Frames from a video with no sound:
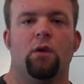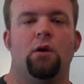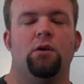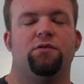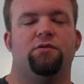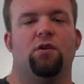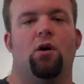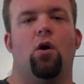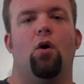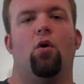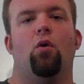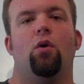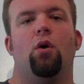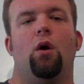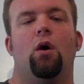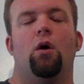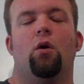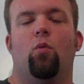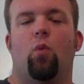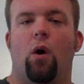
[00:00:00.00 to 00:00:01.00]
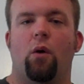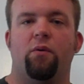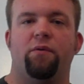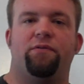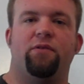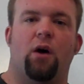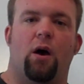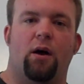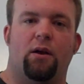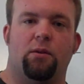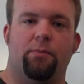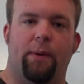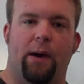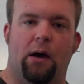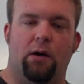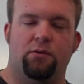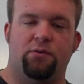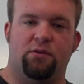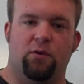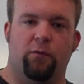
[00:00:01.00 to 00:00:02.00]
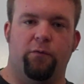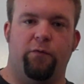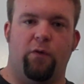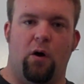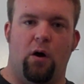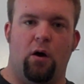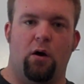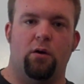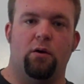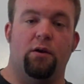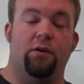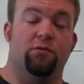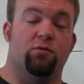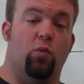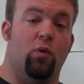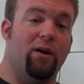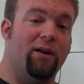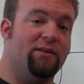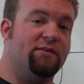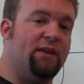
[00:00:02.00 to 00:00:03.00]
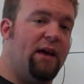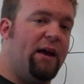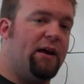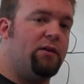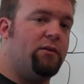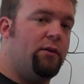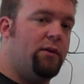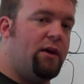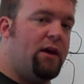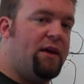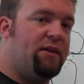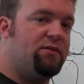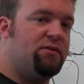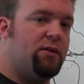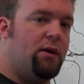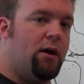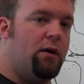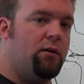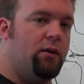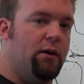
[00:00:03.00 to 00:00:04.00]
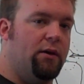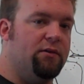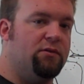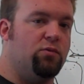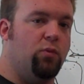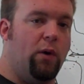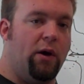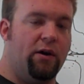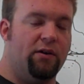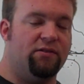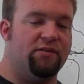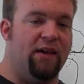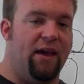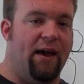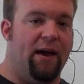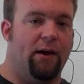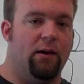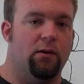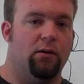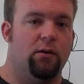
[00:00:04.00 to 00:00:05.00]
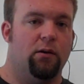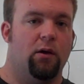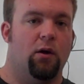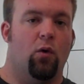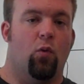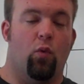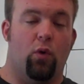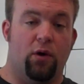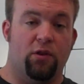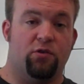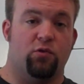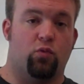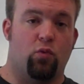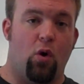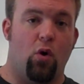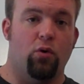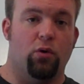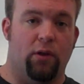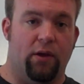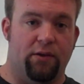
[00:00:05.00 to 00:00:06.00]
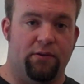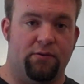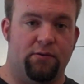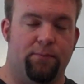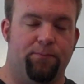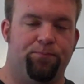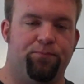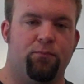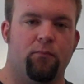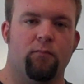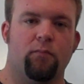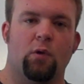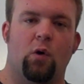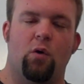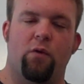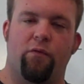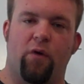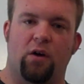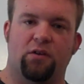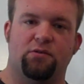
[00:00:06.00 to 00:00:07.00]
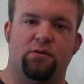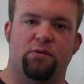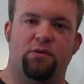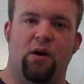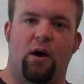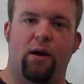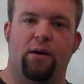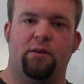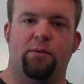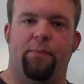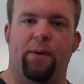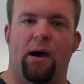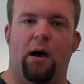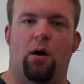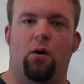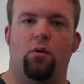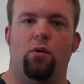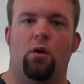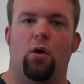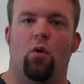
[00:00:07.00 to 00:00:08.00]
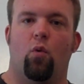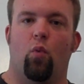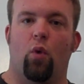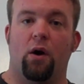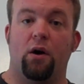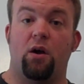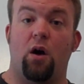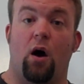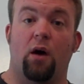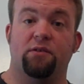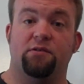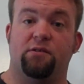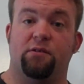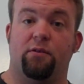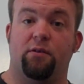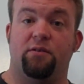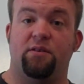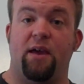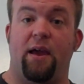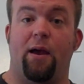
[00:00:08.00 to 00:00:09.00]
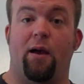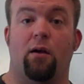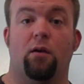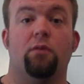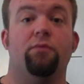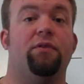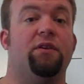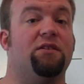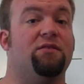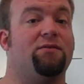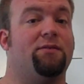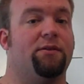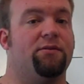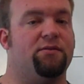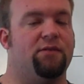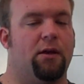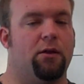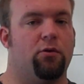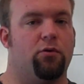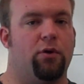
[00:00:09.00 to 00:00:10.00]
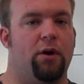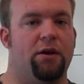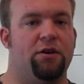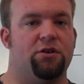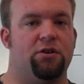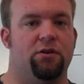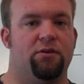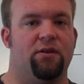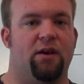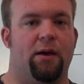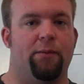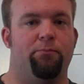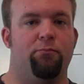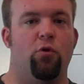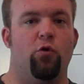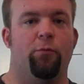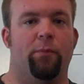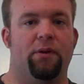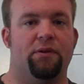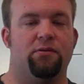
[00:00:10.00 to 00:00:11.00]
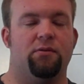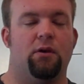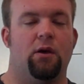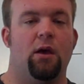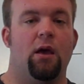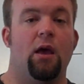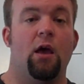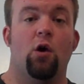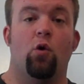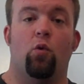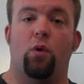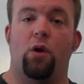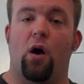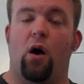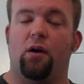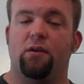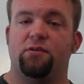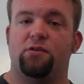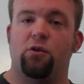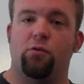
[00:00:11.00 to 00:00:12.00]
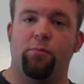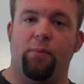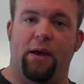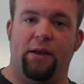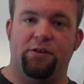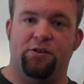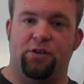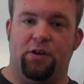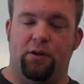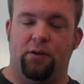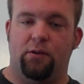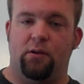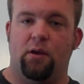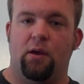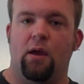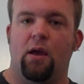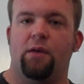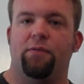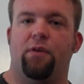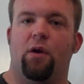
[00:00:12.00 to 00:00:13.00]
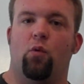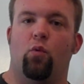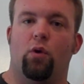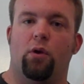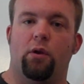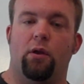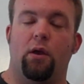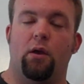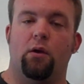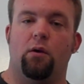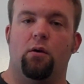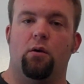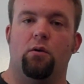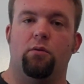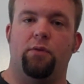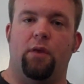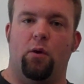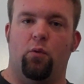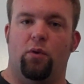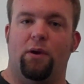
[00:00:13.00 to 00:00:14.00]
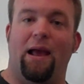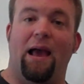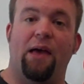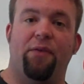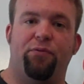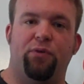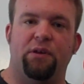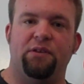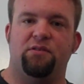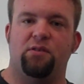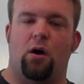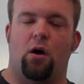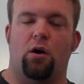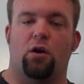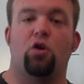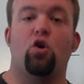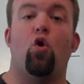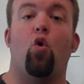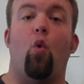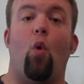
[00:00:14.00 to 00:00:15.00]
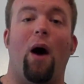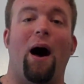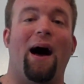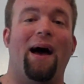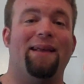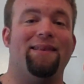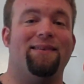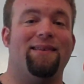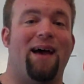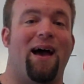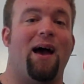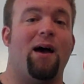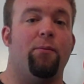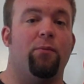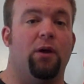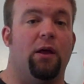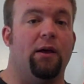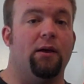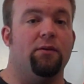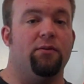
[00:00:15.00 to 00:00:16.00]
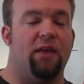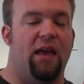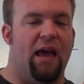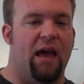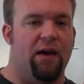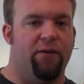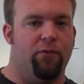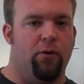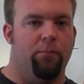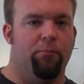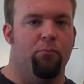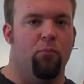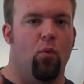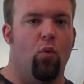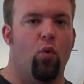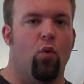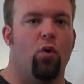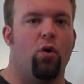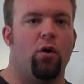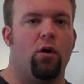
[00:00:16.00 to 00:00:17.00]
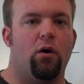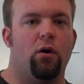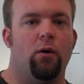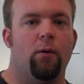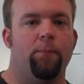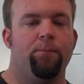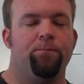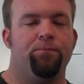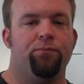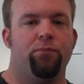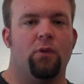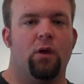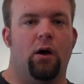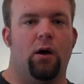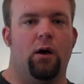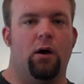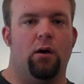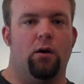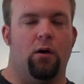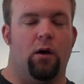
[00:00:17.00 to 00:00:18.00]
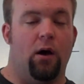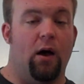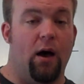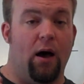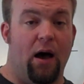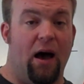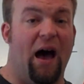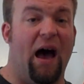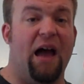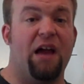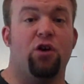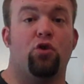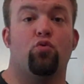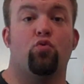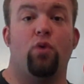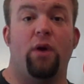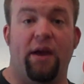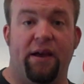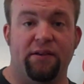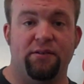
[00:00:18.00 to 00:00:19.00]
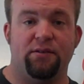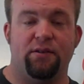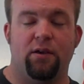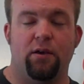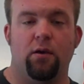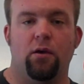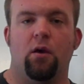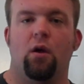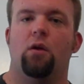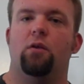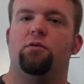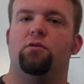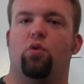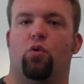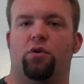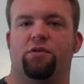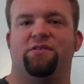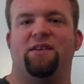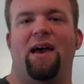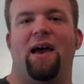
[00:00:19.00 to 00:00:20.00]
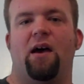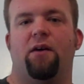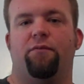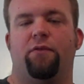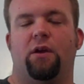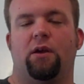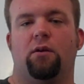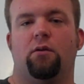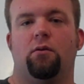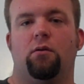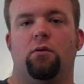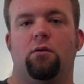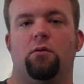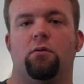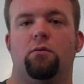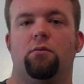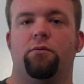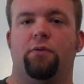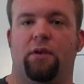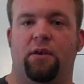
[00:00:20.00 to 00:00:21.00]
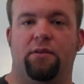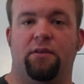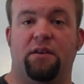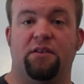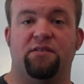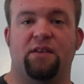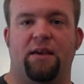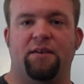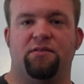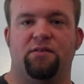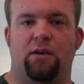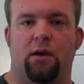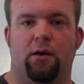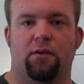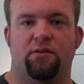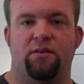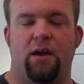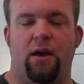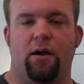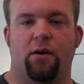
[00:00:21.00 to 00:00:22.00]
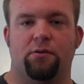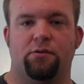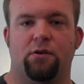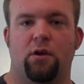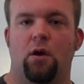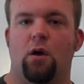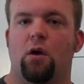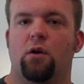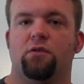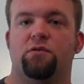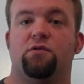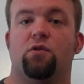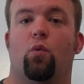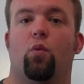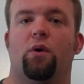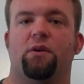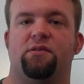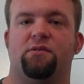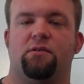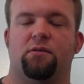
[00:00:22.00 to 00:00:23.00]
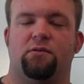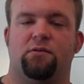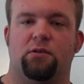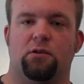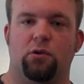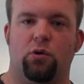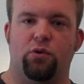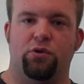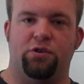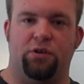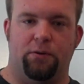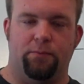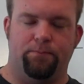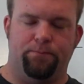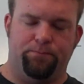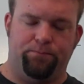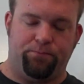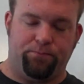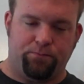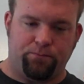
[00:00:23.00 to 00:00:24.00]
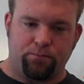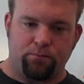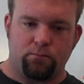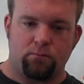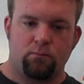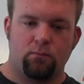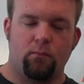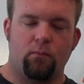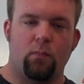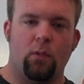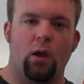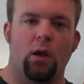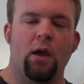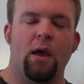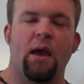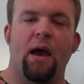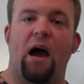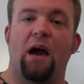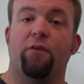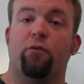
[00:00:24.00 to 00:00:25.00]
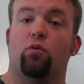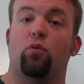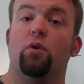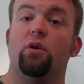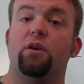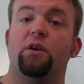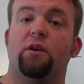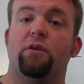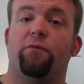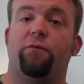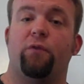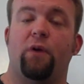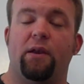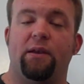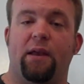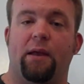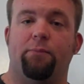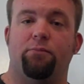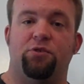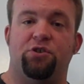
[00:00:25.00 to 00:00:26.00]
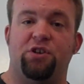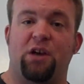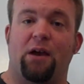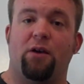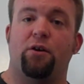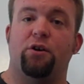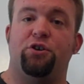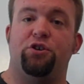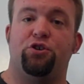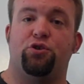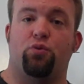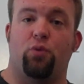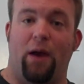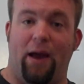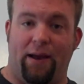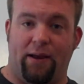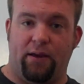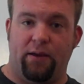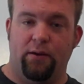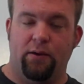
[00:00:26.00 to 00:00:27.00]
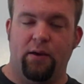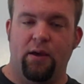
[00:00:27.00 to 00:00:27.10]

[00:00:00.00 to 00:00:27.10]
So what we've talked about so far is what exactly the ACL is, where it's at, what its role is. We've also talked about what causes the tear, these deceleration-type movements. We also mentioned that when athletes are quad-dominant, they have a higher risk towards having these ACL tears. So what's the solution? I have a really good friend named Jerry Schreck.